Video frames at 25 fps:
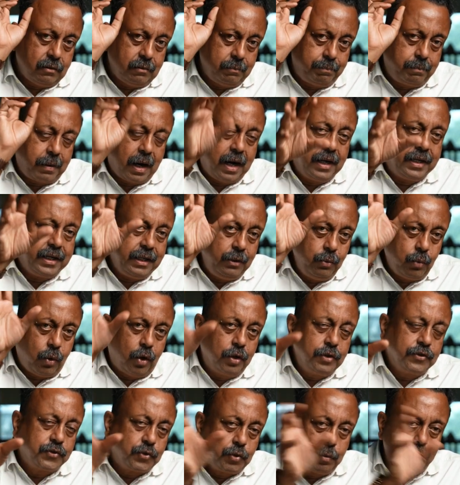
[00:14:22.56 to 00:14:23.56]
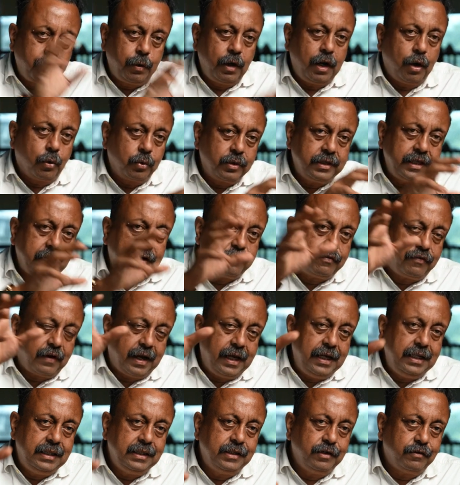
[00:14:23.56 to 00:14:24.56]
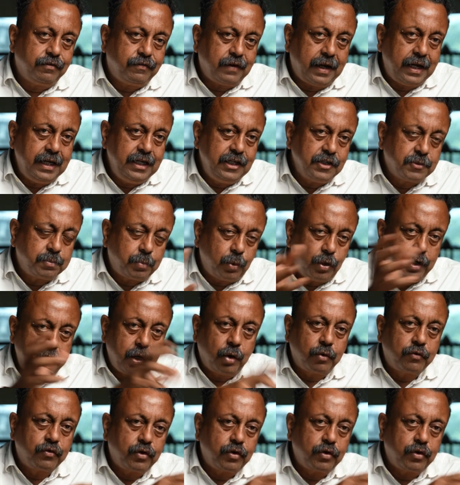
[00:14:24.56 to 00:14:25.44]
party wants to pull out that file, the file is pulled out